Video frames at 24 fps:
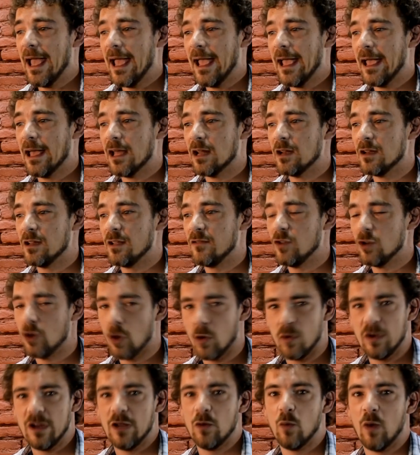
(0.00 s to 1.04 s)
and if you
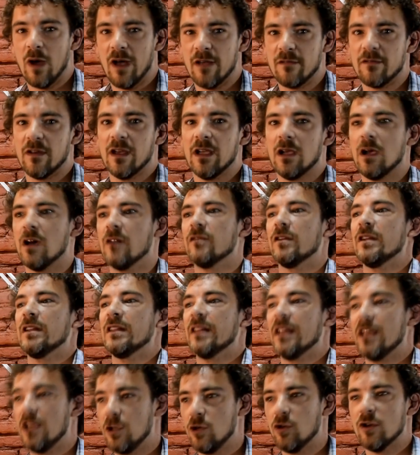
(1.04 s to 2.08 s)
don't need Wi-Fi
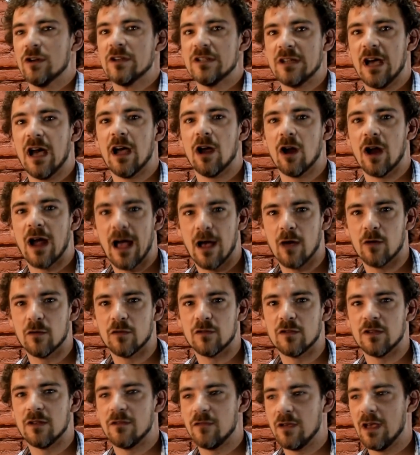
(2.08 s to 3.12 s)
covering like your entire
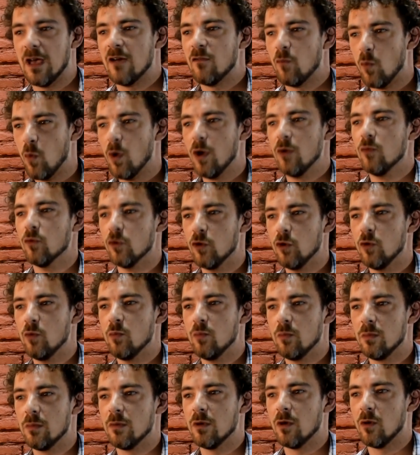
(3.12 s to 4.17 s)
house, if you have one
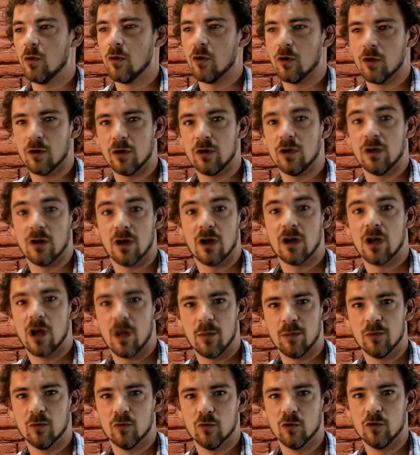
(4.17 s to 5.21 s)
room or you know, a
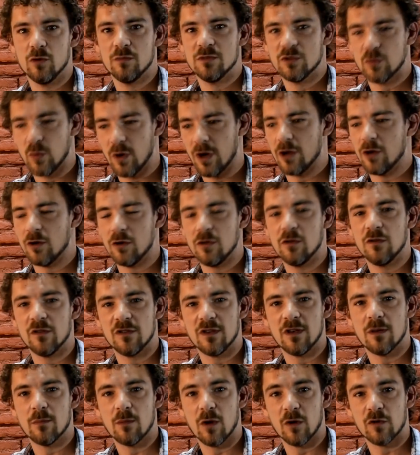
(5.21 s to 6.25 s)
couple rooms where you're
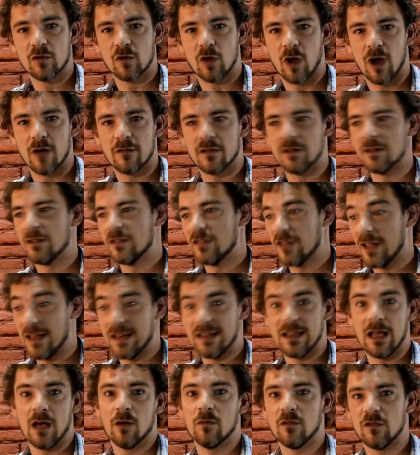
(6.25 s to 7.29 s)
using it most often, say
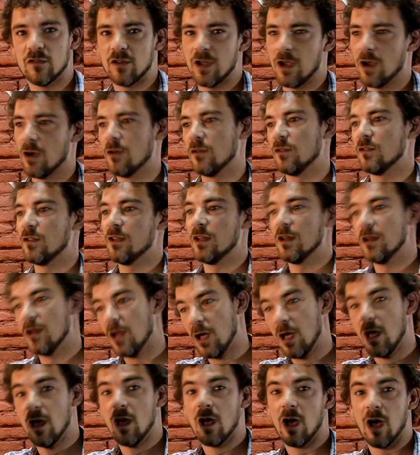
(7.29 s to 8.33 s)
downstairs and
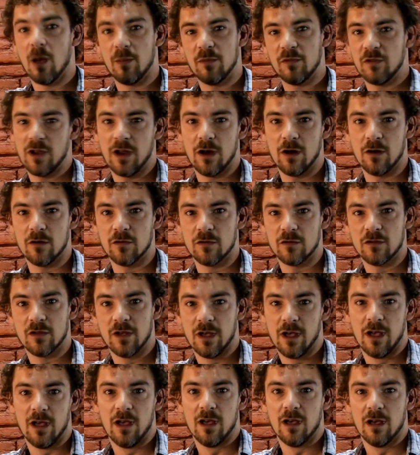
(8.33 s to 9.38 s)
upstairs,
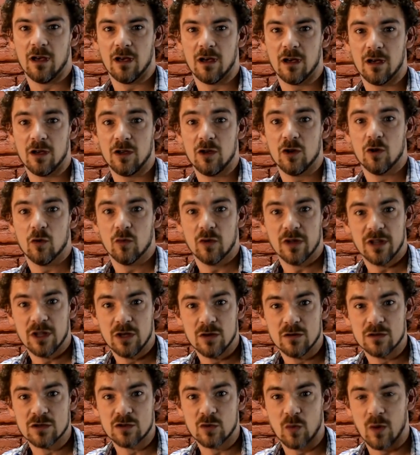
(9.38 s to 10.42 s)
uh, you don't really
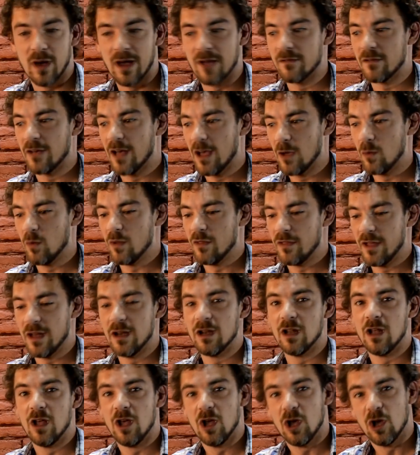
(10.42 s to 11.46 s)
use the Wi-Fi, will
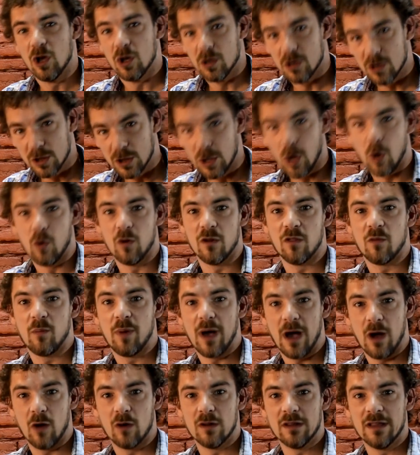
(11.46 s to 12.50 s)
then lower the
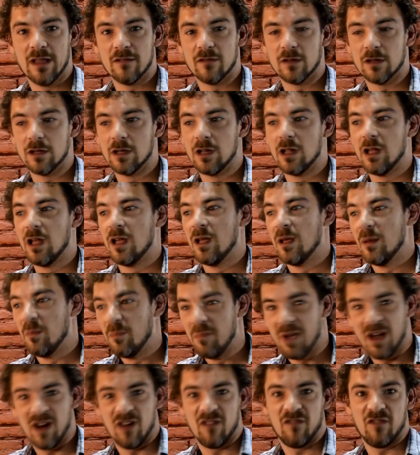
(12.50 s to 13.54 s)
power level,
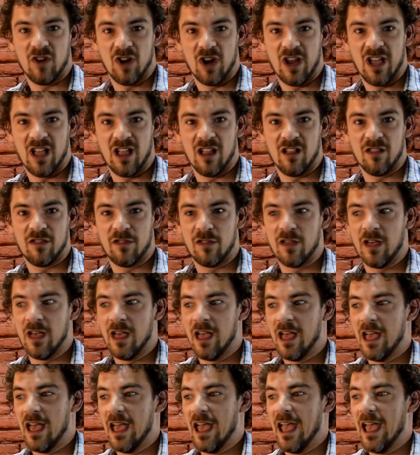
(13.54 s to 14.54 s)
better for your health,